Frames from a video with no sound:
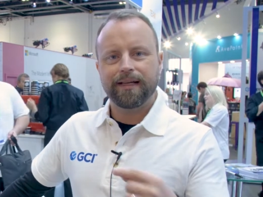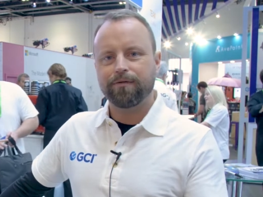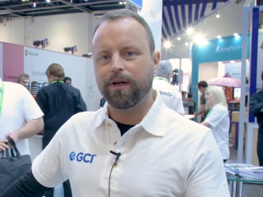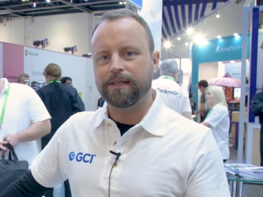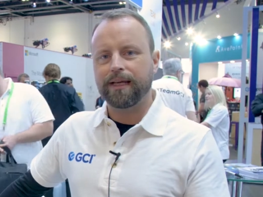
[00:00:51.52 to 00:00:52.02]

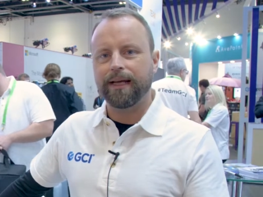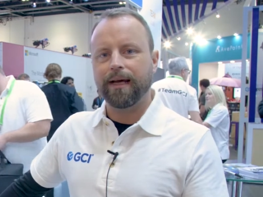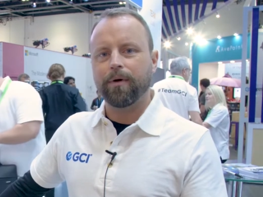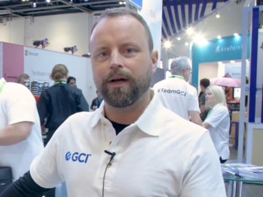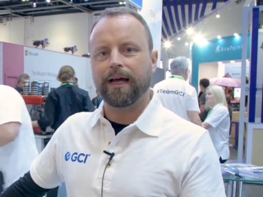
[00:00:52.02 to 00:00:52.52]
granting it
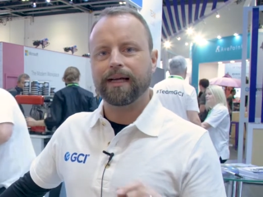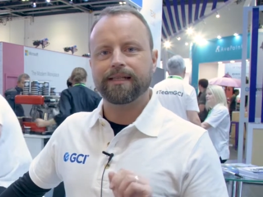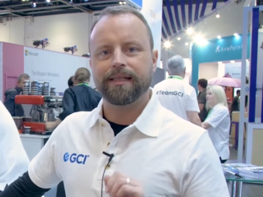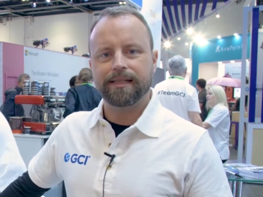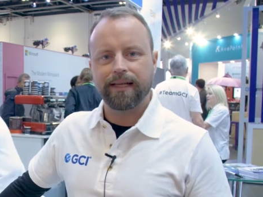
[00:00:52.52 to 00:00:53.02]
network
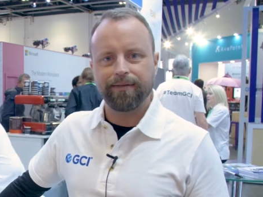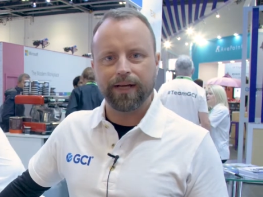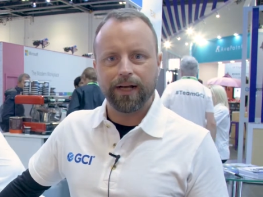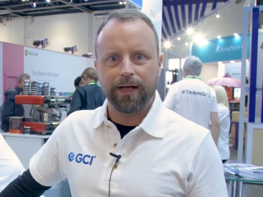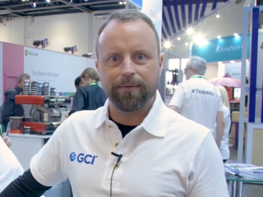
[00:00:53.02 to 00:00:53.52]
access and
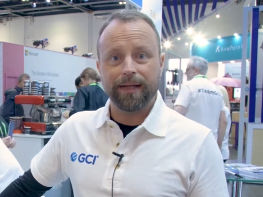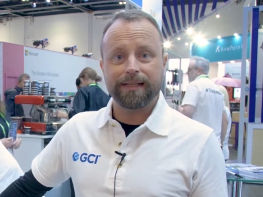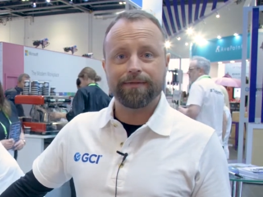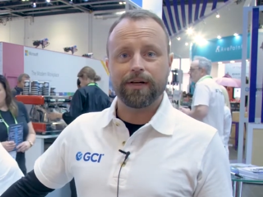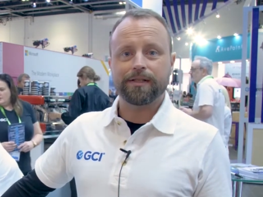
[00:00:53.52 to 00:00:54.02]
leaving it alone.
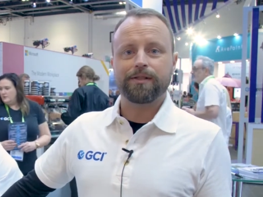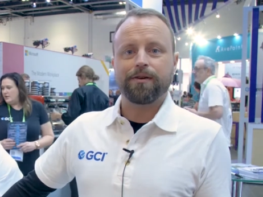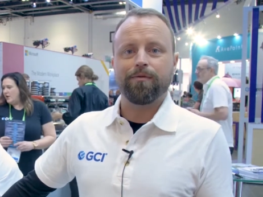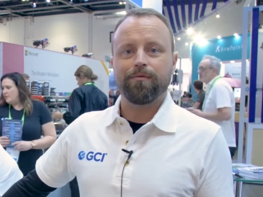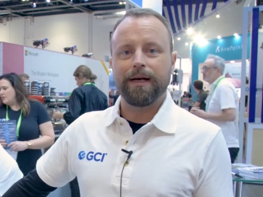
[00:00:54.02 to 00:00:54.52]
That device has
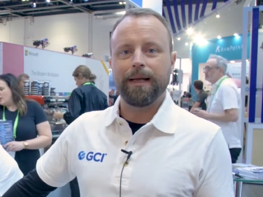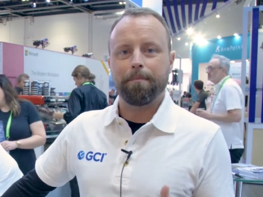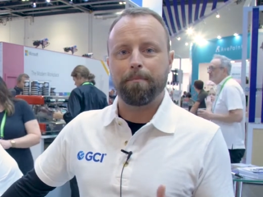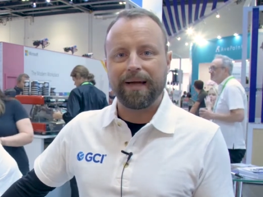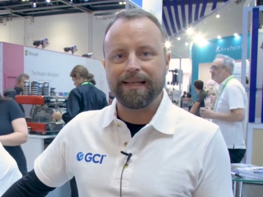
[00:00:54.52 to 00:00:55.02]
got really
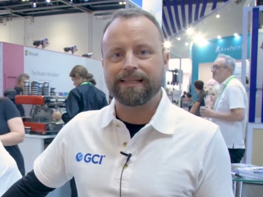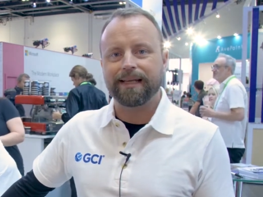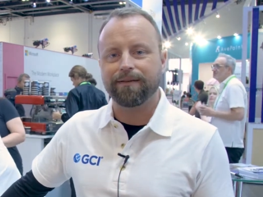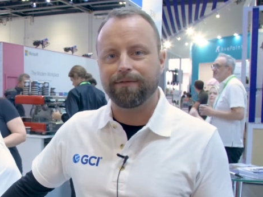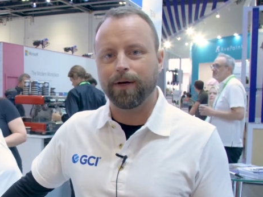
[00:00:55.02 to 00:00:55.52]

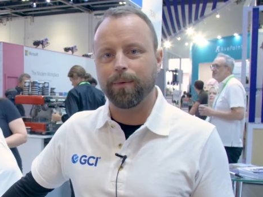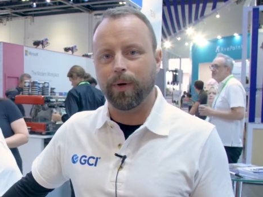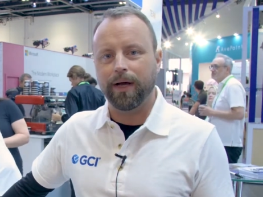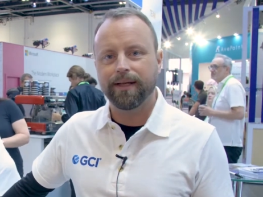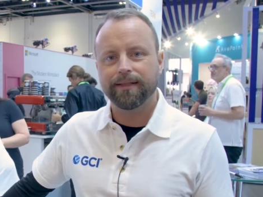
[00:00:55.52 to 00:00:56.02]
basic
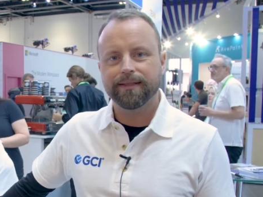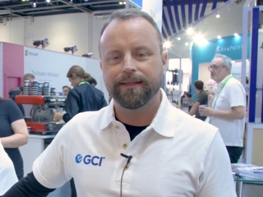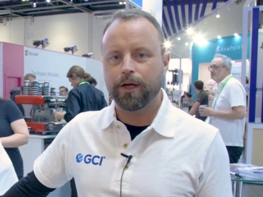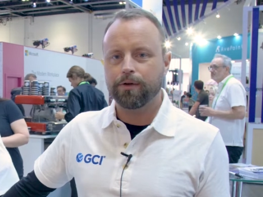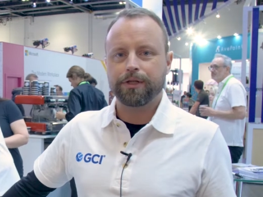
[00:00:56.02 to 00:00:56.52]

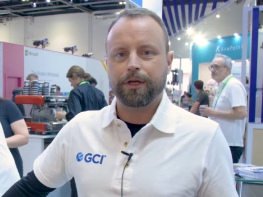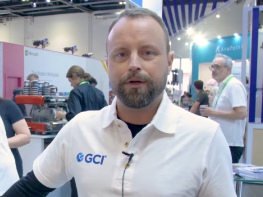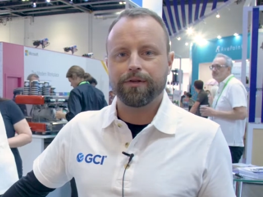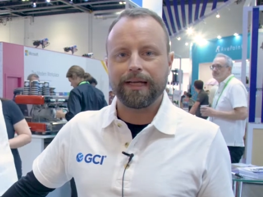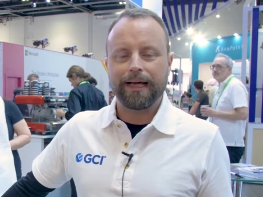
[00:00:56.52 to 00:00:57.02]
firmware, no
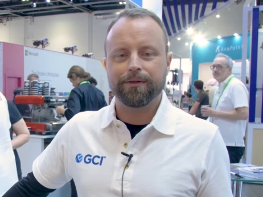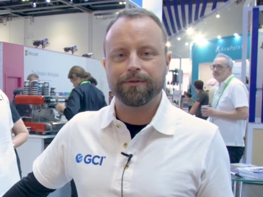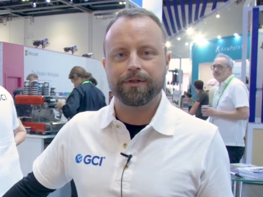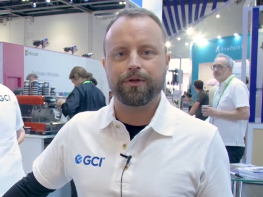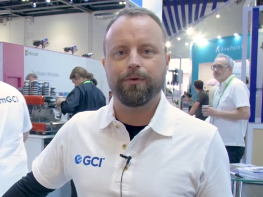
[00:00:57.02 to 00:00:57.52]
security
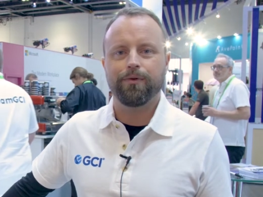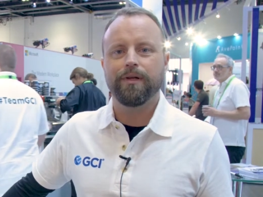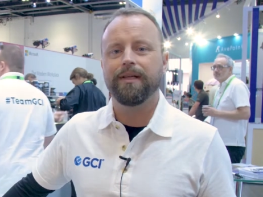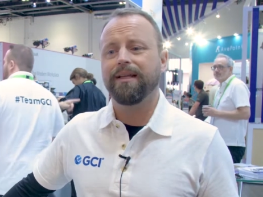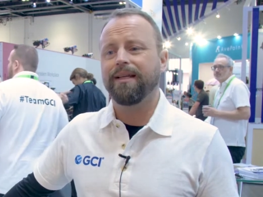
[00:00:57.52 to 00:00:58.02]
add-ons at all,
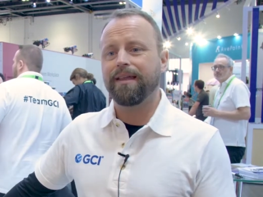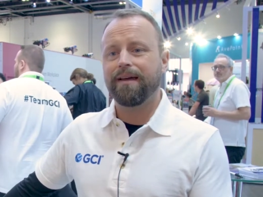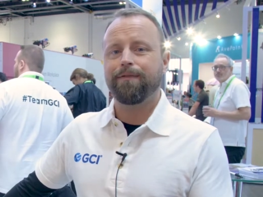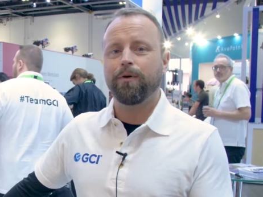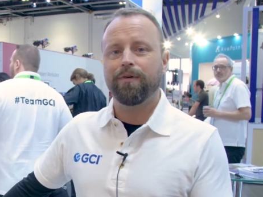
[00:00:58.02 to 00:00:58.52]

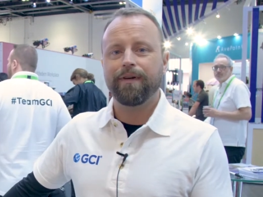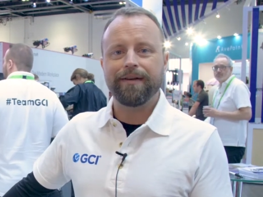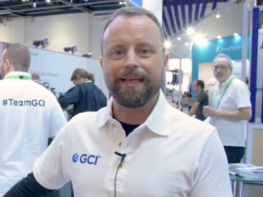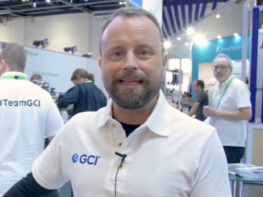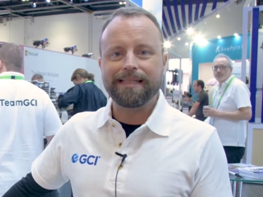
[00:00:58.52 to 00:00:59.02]
therefore a
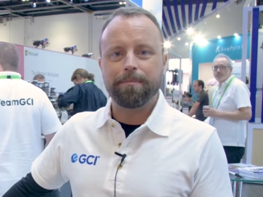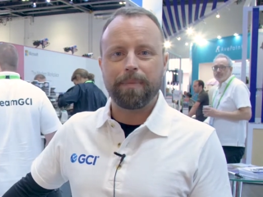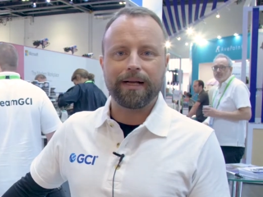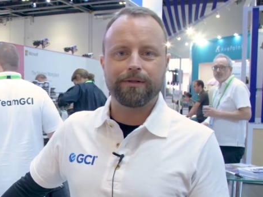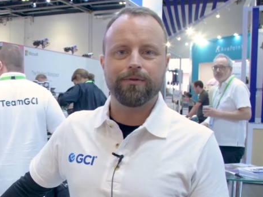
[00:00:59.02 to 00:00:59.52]
very easy
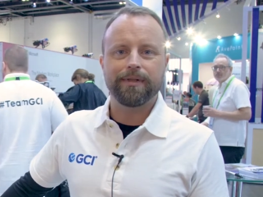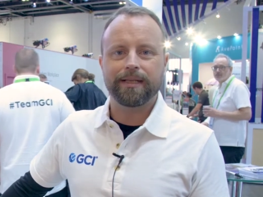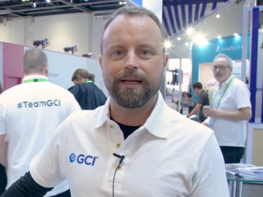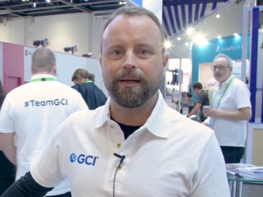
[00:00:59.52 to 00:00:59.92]
backdoor into the